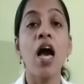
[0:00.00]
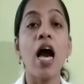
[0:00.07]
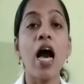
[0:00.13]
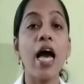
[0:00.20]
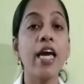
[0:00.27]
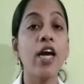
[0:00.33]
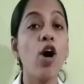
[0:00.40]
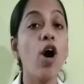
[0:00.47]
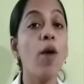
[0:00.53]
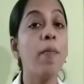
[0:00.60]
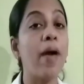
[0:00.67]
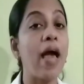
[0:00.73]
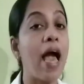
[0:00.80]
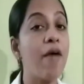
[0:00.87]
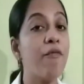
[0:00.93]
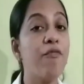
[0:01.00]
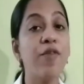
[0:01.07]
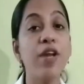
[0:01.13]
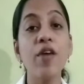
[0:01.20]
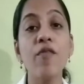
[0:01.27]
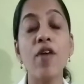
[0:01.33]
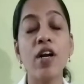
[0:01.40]
I hope
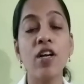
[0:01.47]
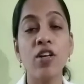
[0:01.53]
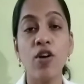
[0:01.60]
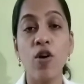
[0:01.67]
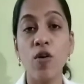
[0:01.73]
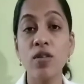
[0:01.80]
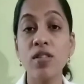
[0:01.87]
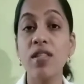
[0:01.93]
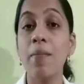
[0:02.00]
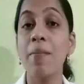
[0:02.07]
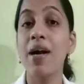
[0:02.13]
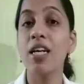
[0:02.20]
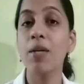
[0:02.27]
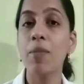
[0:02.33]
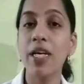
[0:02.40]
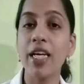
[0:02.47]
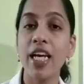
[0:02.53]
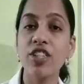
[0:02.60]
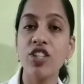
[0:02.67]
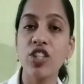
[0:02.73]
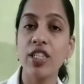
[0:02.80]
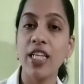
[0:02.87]
everyone knows the
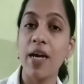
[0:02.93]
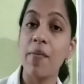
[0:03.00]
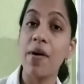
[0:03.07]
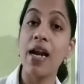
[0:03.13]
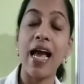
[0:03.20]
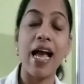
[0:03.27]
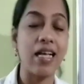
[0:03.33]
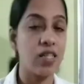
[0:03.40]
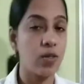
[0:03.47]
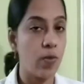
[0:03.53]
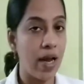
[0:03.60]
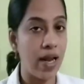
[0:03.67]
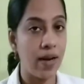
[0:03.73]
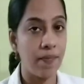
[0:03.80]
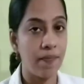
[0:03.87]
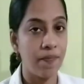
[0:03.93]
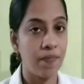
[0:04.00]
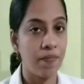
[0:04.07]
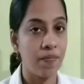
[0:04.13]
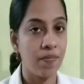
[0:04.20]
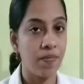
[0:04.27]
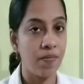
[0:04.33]
multiplication table as well,
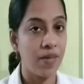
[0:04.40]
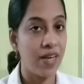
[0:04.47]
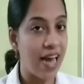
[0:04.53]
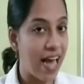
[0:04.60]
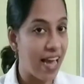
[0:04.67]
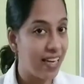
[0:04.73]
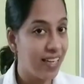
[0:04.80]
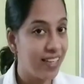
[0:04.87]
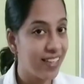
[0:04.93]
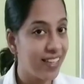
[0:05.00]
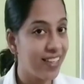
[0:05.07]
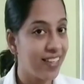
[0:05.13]
right?